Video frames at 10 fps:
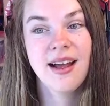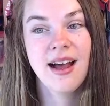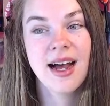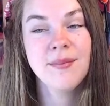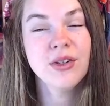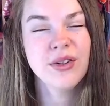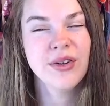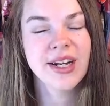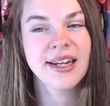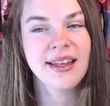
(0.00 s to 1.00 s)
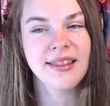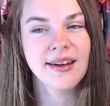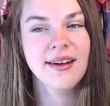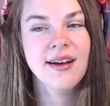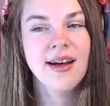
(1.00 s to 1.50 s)
I'm not good at it
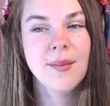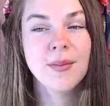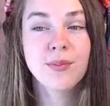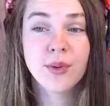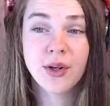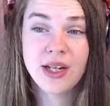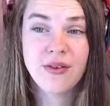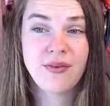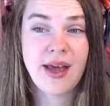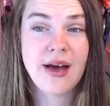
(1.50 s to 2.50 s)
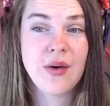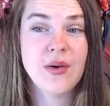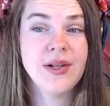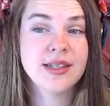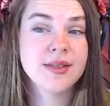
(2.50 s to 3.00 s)
either, but Brody
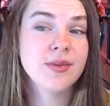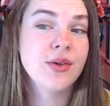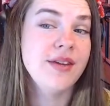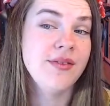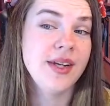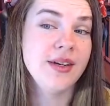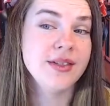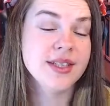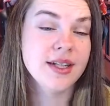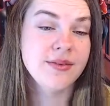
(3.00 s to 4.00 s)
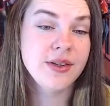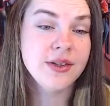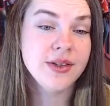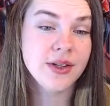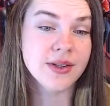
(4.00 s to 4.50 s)
Fairhall has some great videos and I
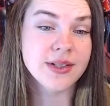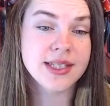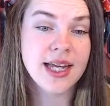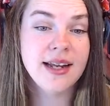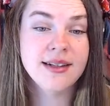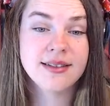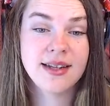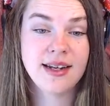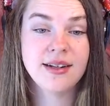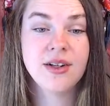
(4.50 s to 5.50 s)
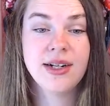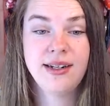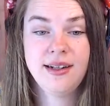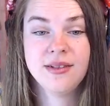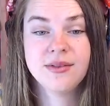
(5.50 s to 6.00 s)
followed those and got
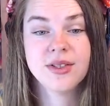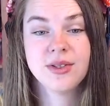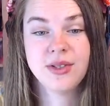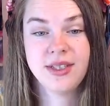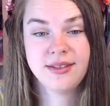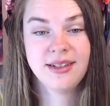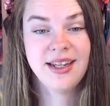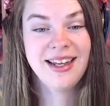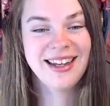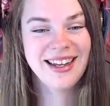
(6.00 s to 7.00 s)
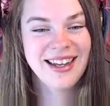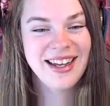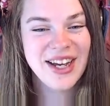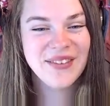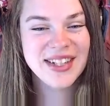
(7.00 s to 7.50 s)
it, and it was good.
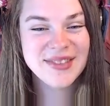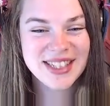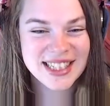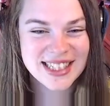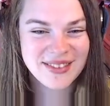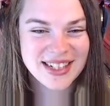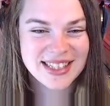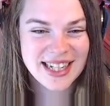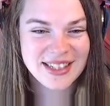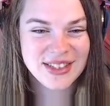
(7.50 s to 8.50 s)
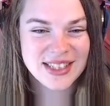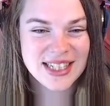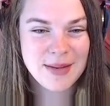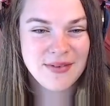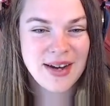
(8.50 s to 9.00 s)
When dimensioning something in a sketch, you can
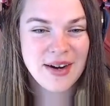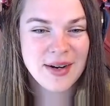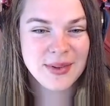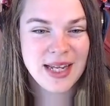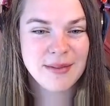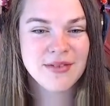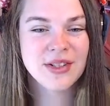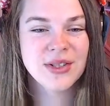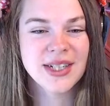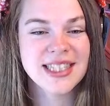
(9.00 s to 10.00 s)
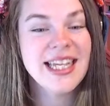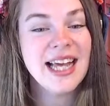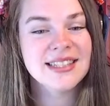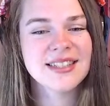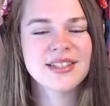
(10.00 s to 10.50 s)
type a variable name of your choice.
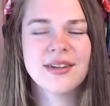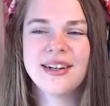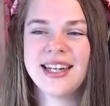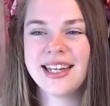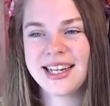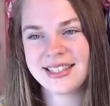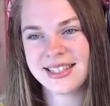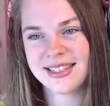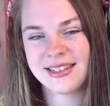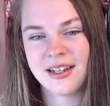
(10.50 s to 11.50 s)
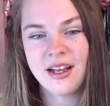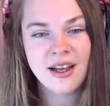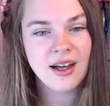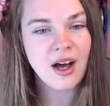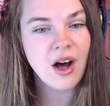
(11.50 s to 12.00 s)
Yes, sorry, in case I didn't.
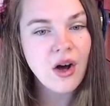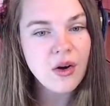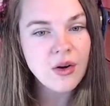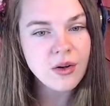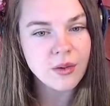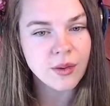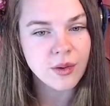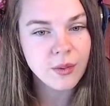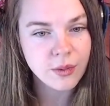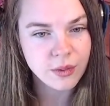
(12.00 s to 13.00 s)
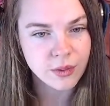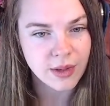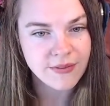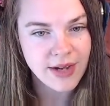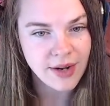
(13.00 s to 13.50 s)
Oh, ooh,
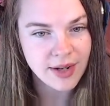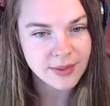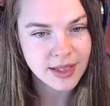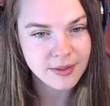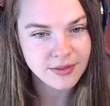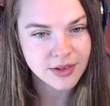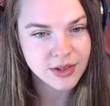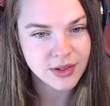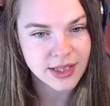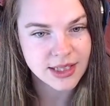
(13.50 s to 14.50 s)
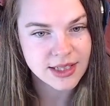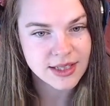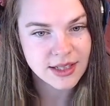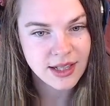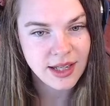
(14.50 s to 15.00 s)
a variable name of your
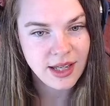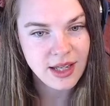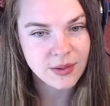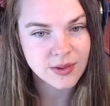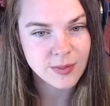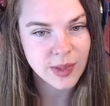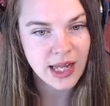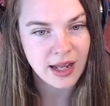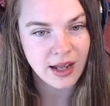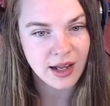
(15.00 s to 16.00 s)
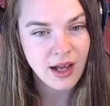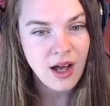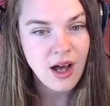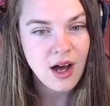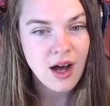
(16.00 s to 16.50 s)
choice equals blah.
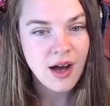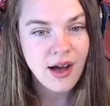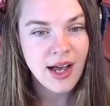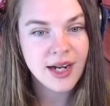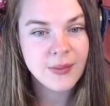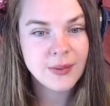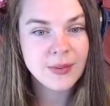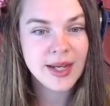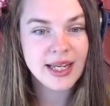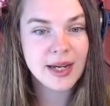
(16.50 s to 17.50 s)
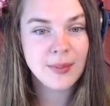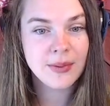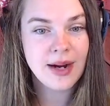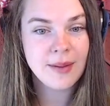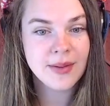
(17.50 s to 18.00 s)
And it will make a
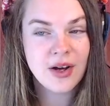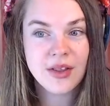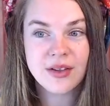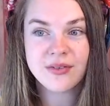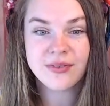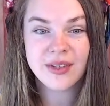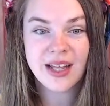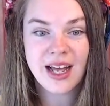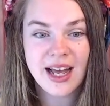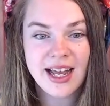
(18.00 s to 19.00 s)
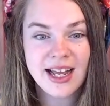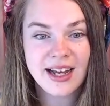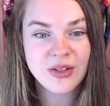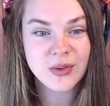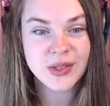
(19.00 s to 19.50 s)
parameter on the fly.
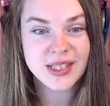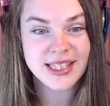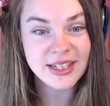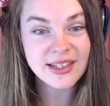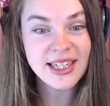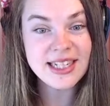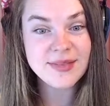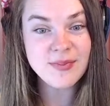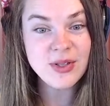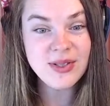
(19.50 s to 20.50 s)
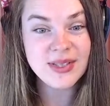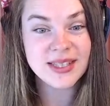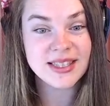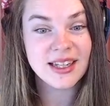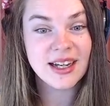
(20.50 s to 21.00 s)
Are you serious,
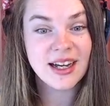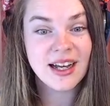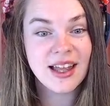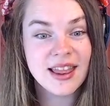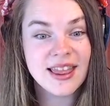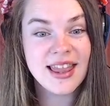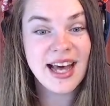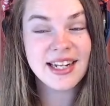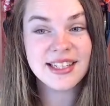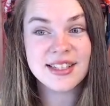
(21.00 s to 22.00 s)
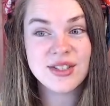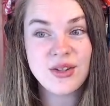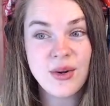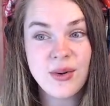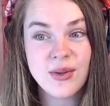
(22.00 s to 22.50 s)
Moose? That is
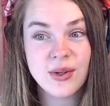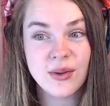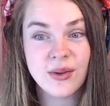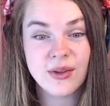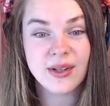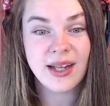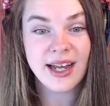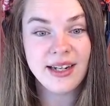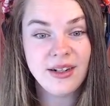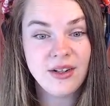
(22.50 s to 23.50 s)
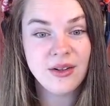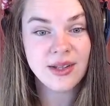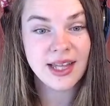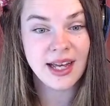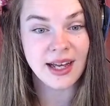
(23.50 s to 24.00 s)
so cool. I didn't know
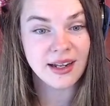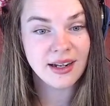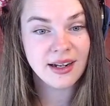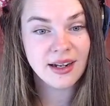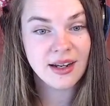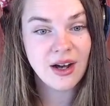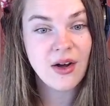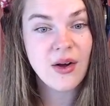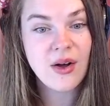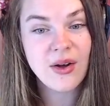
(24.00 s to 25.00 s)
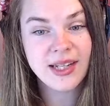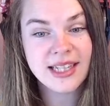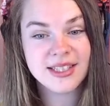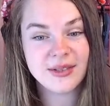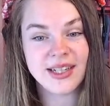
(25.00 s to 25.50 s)
that. Oh,
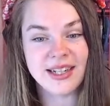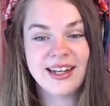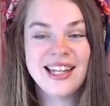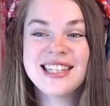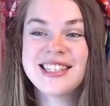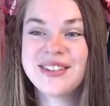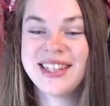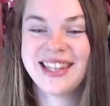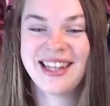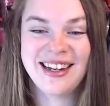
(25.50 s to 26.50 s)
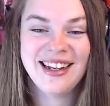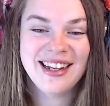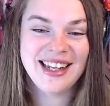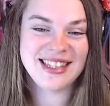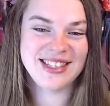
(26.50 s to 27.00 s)
let's do it. Let's do it then.
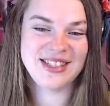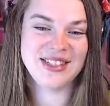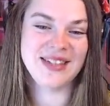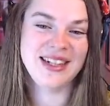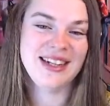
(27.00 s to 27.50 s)
Let's do it.